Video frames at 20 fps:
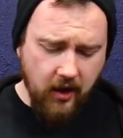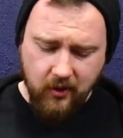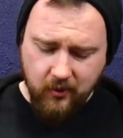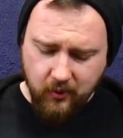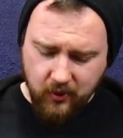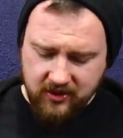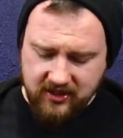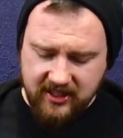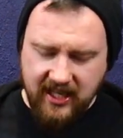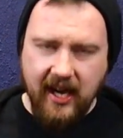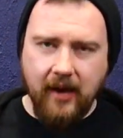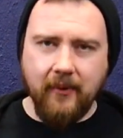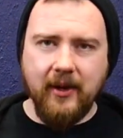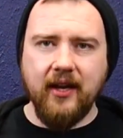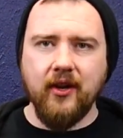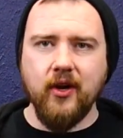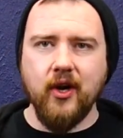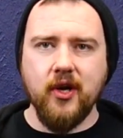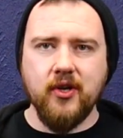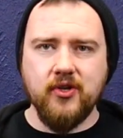we'll see how
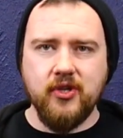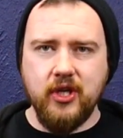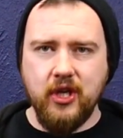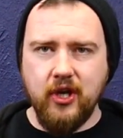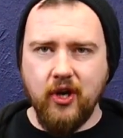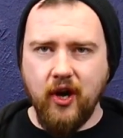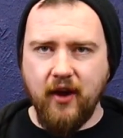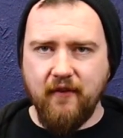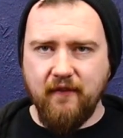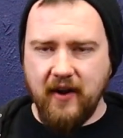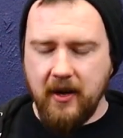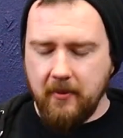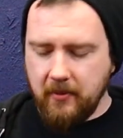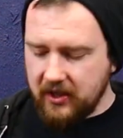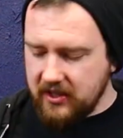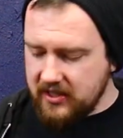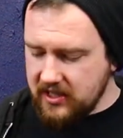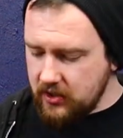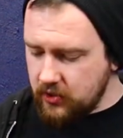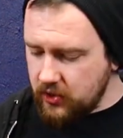it goes. You know, if
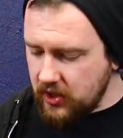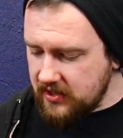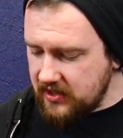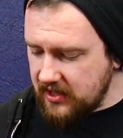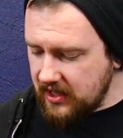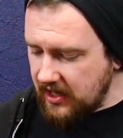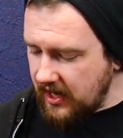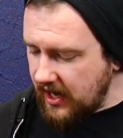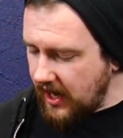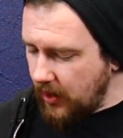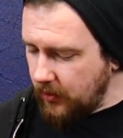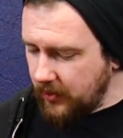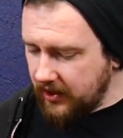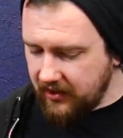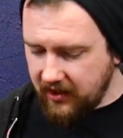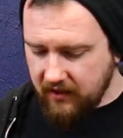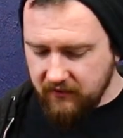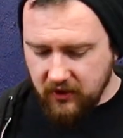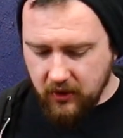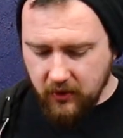anybody's interested in it, I will
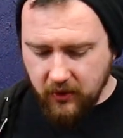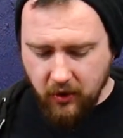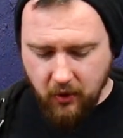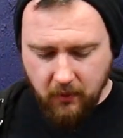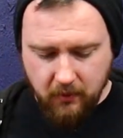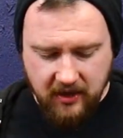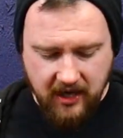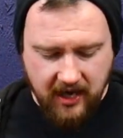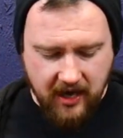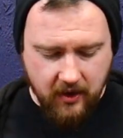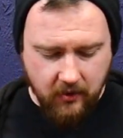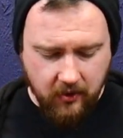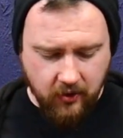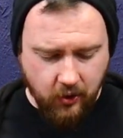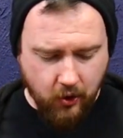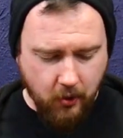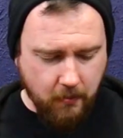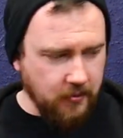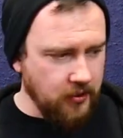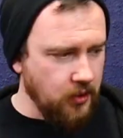give you an update a
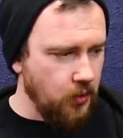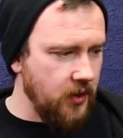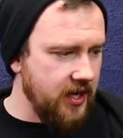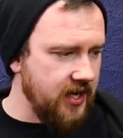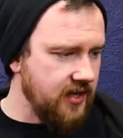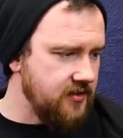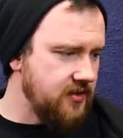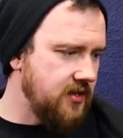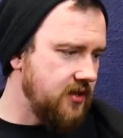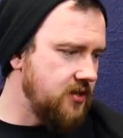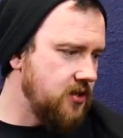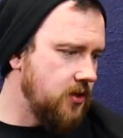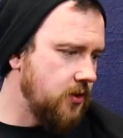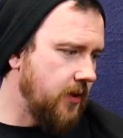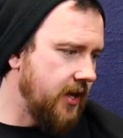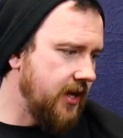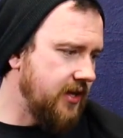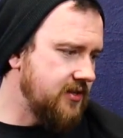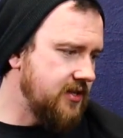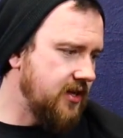couple of weeks
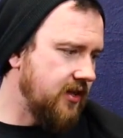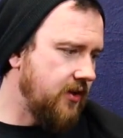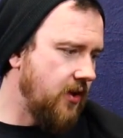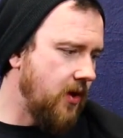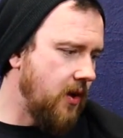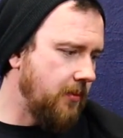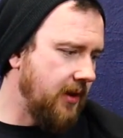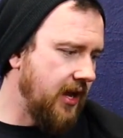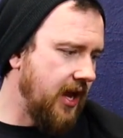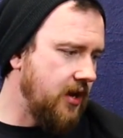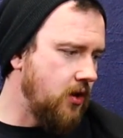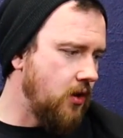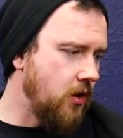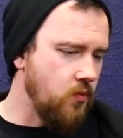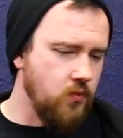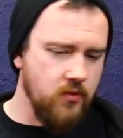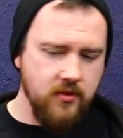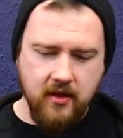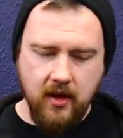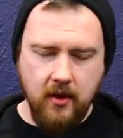into it and tell you how I'm getting
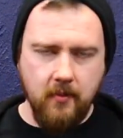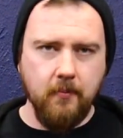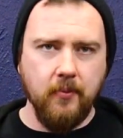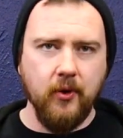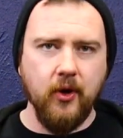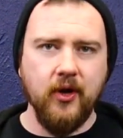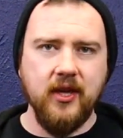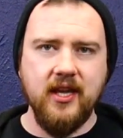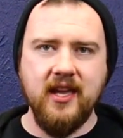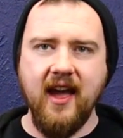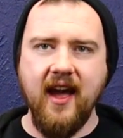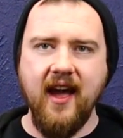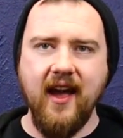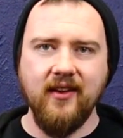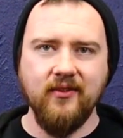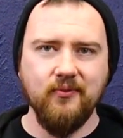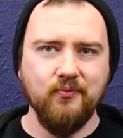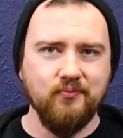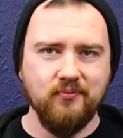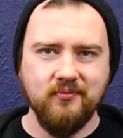on with it. But
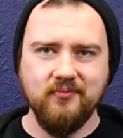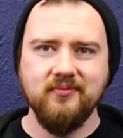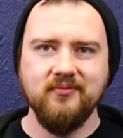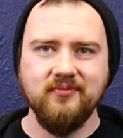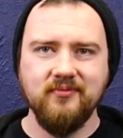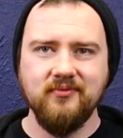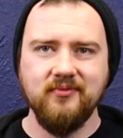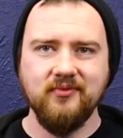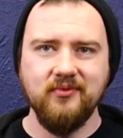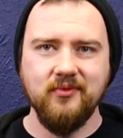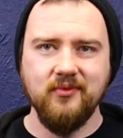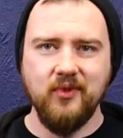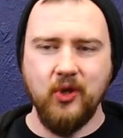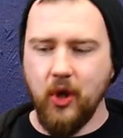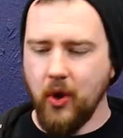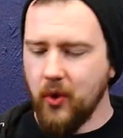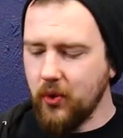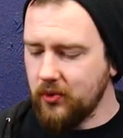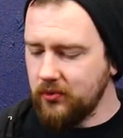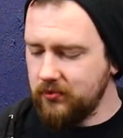yeah,
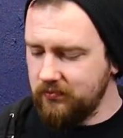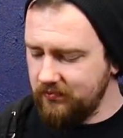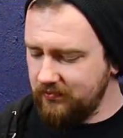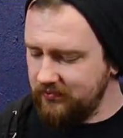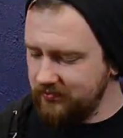cool.